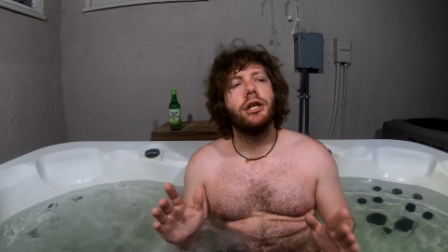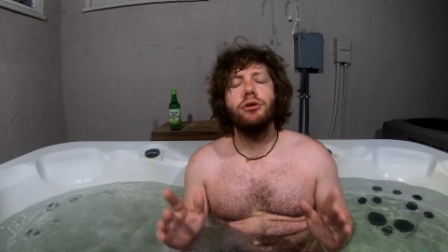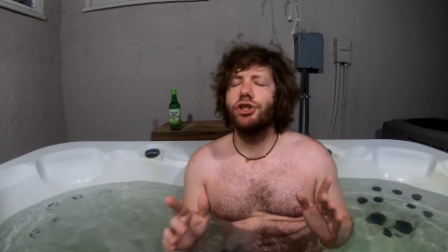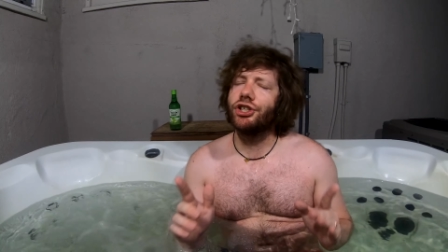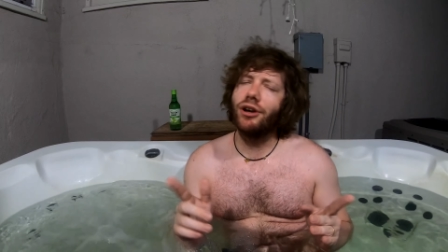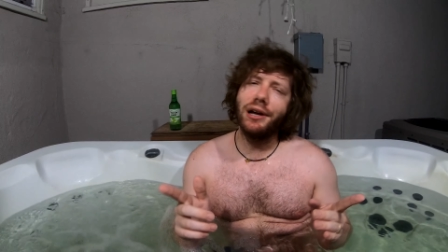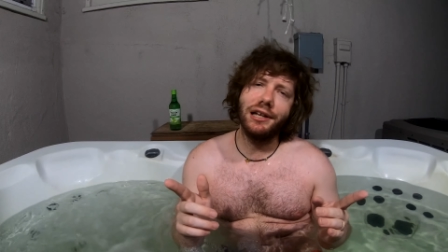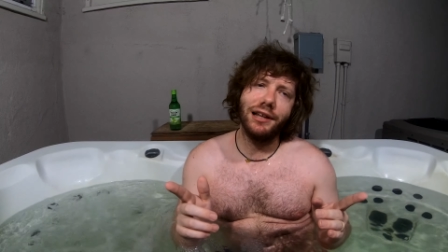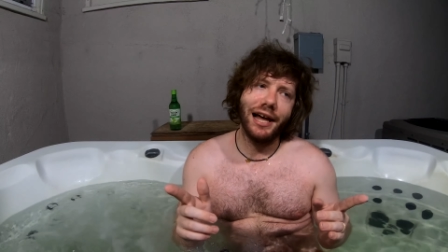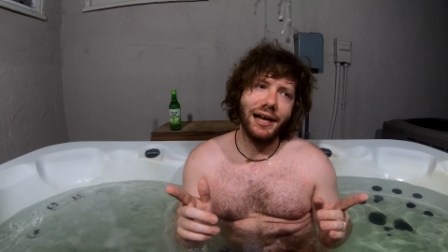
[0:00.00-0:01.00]
No shot
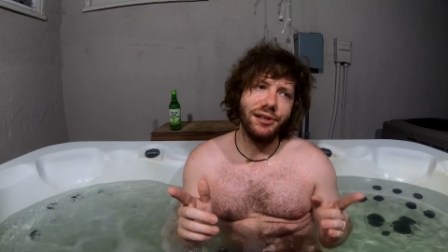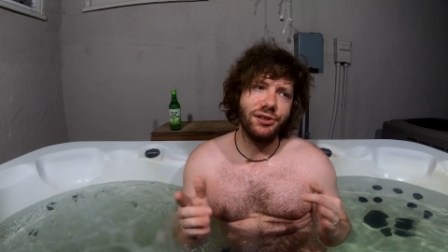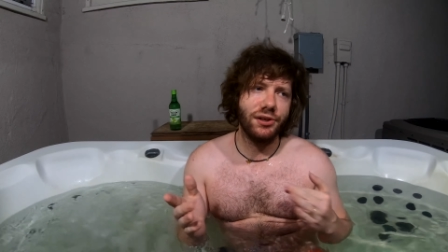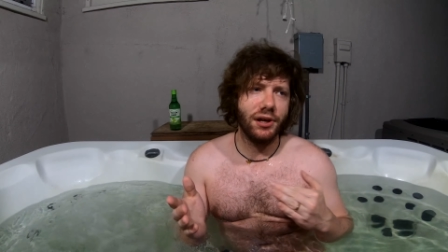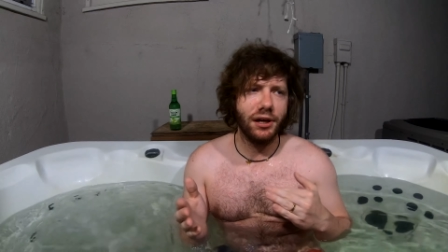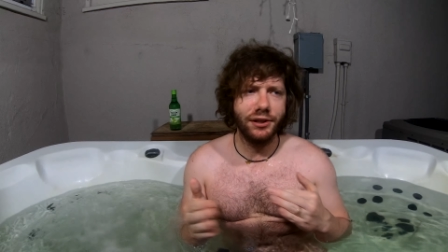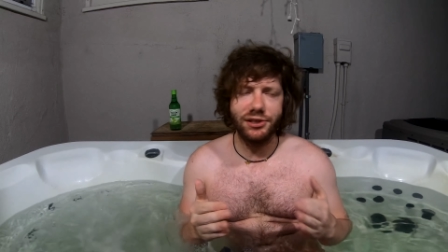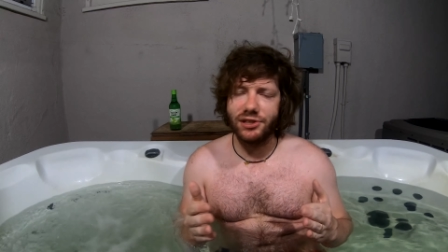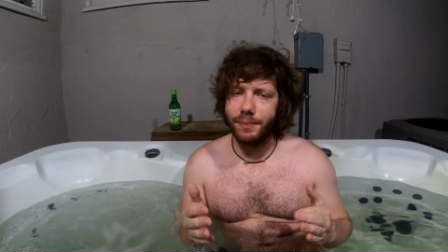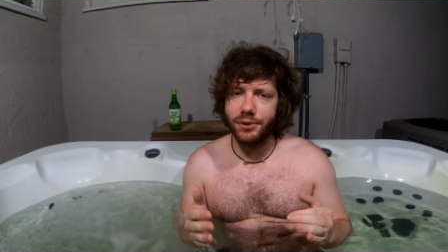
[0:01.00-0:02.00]
glass on
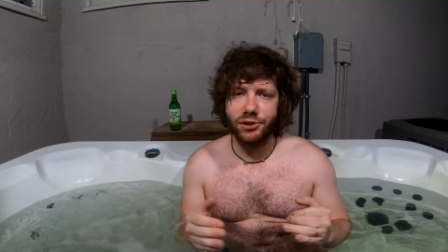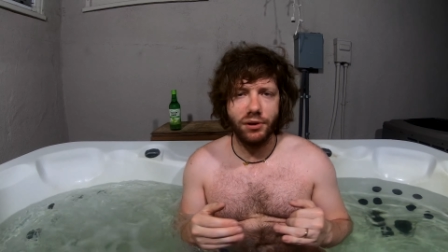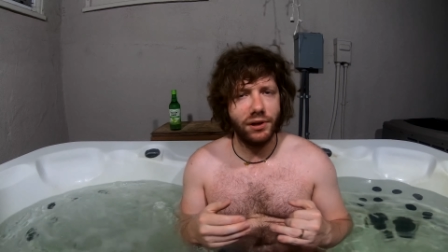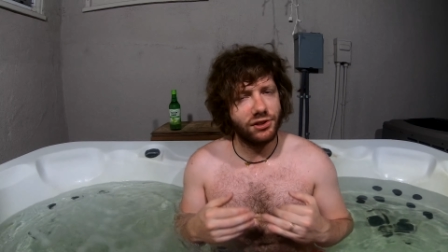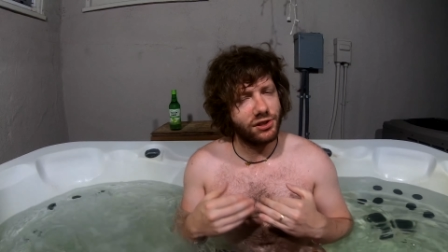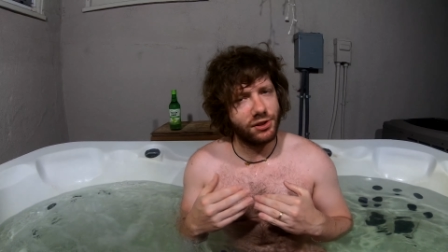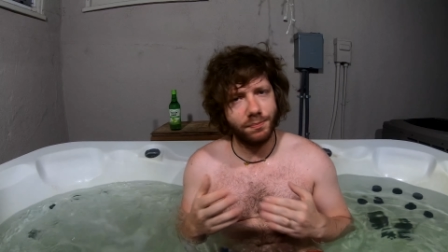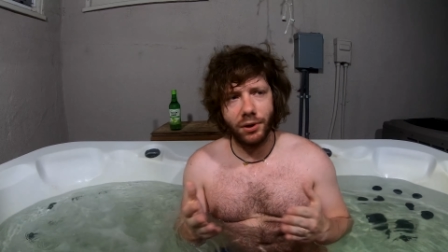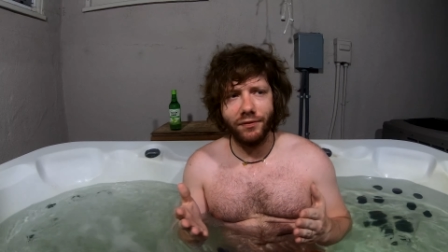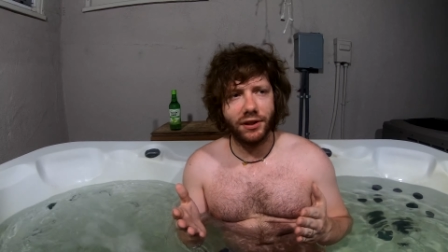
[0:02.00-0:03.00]
this episode, as it's
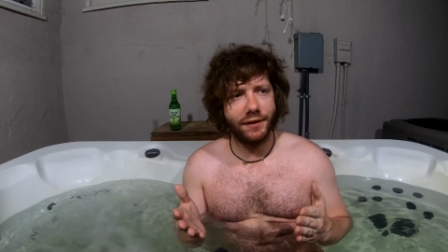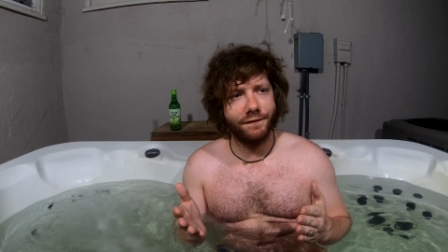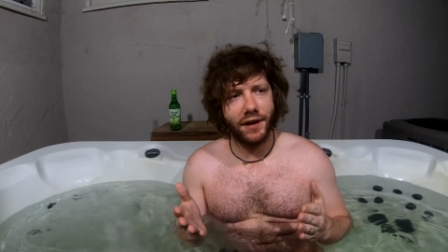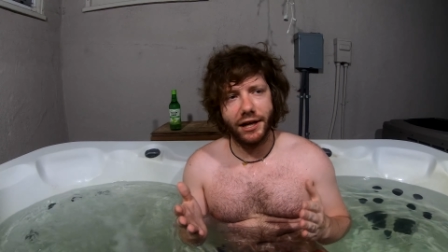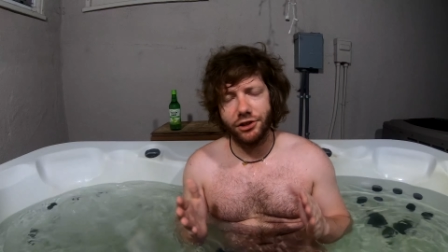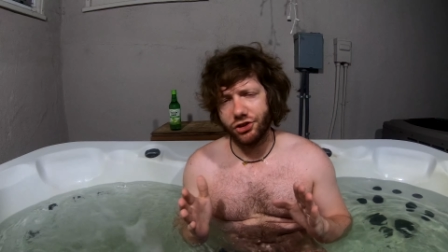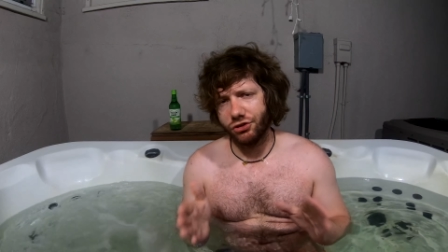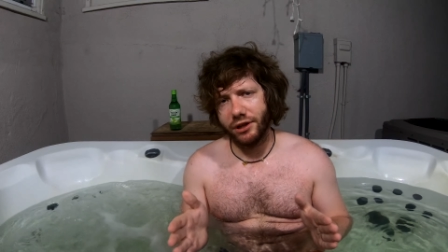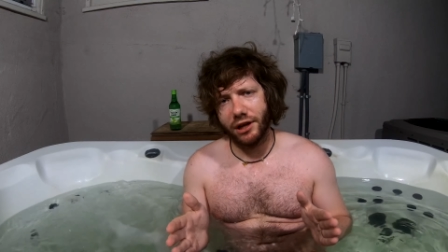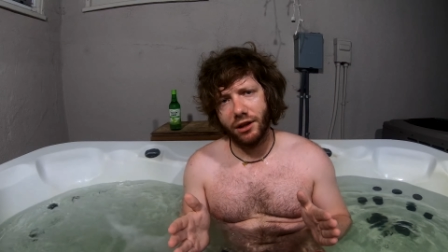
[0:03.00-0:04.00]
perfectly fine
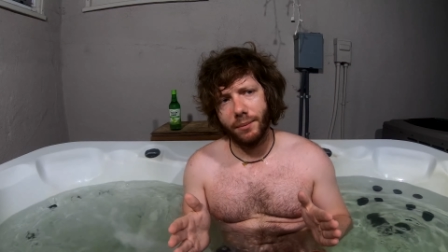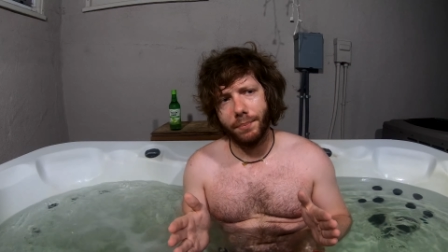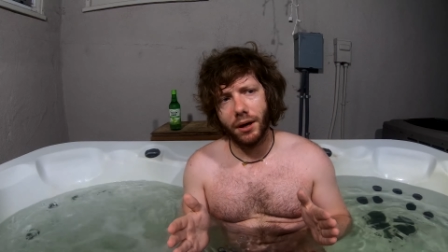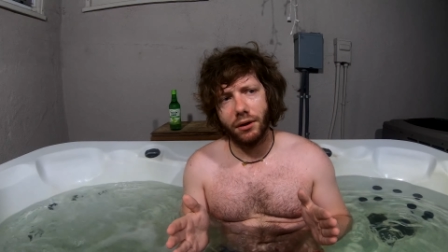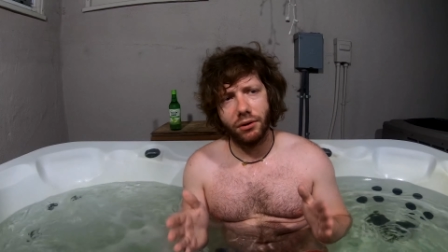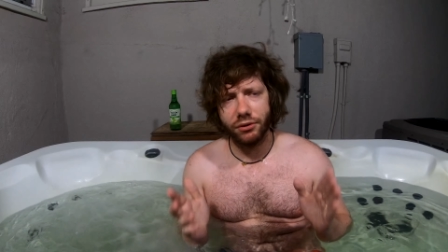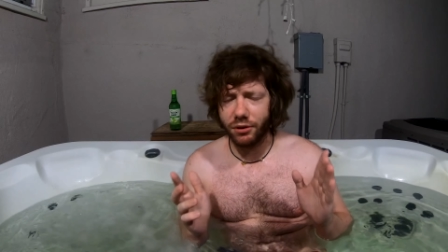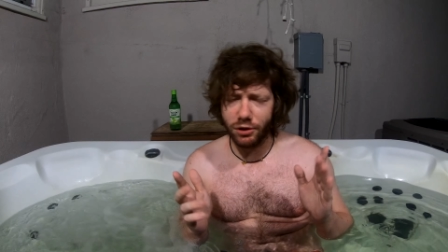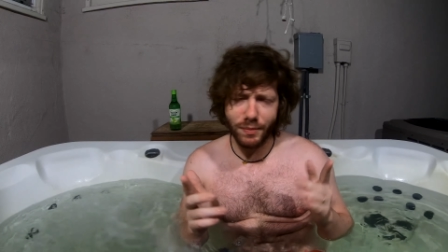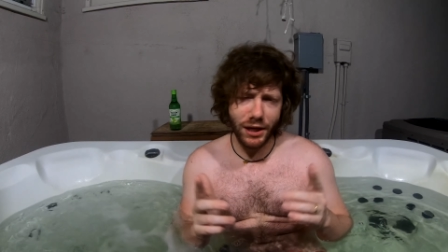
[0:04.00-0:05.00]
straight out of the bottle,
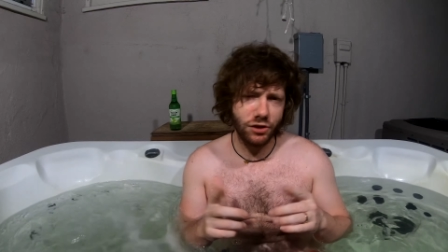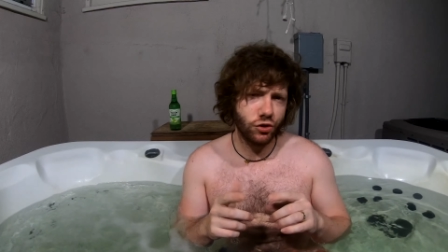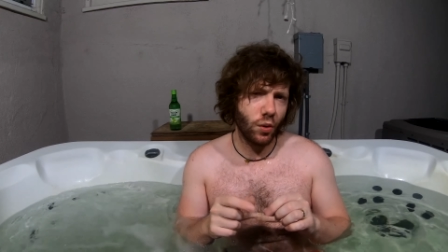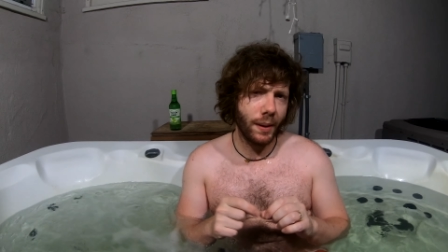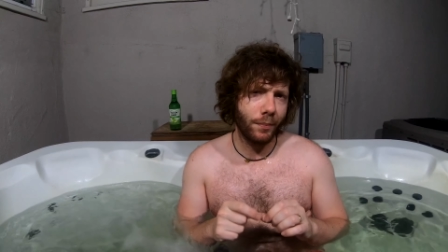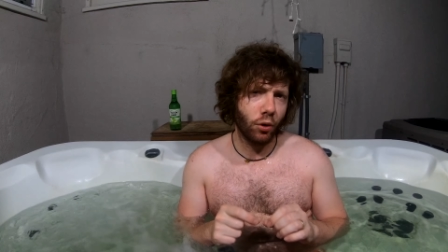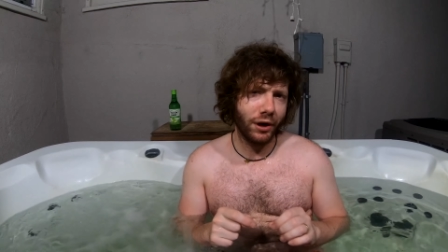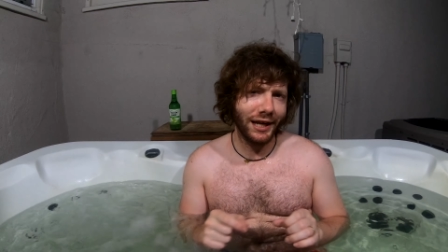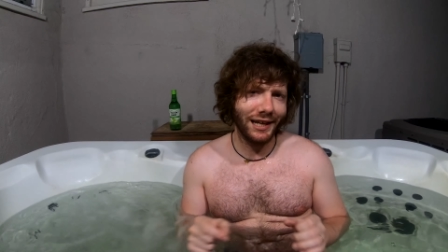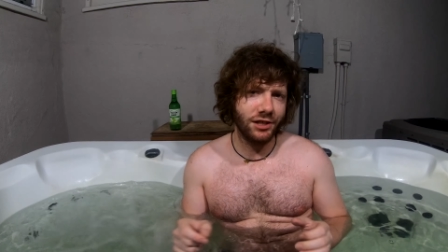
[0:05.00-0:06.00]
though you may enjoy
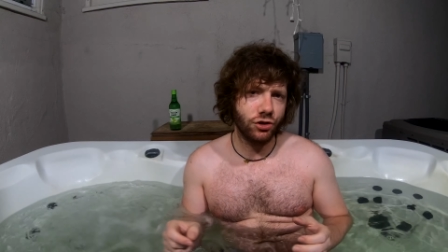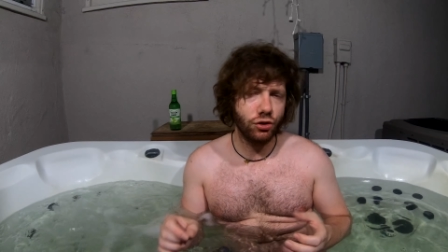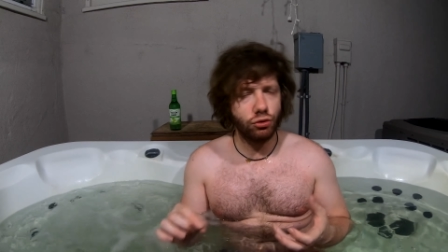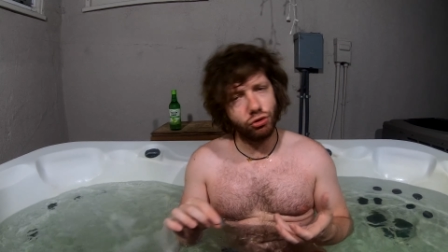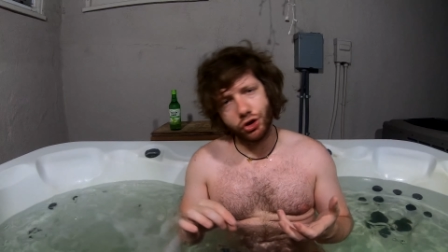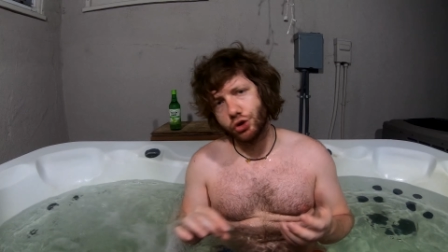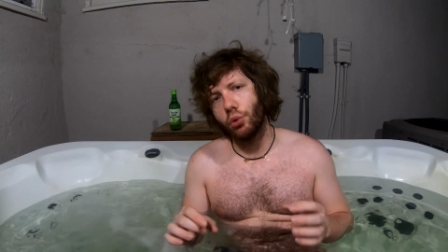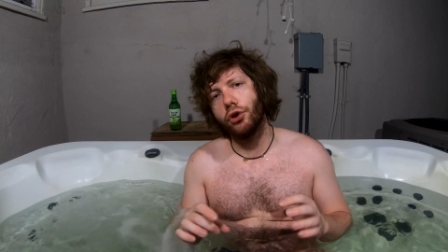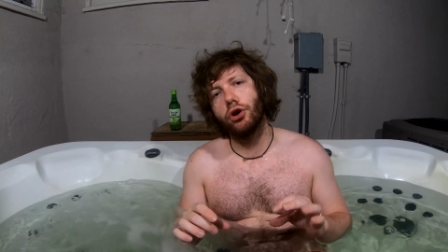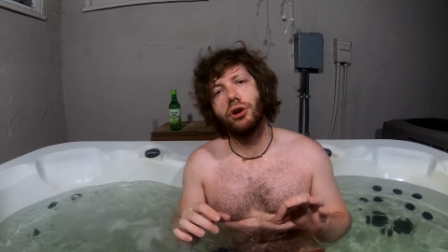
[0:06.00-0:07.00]
pouring it into
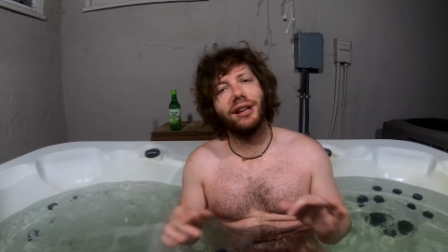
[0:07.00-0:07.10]
shorter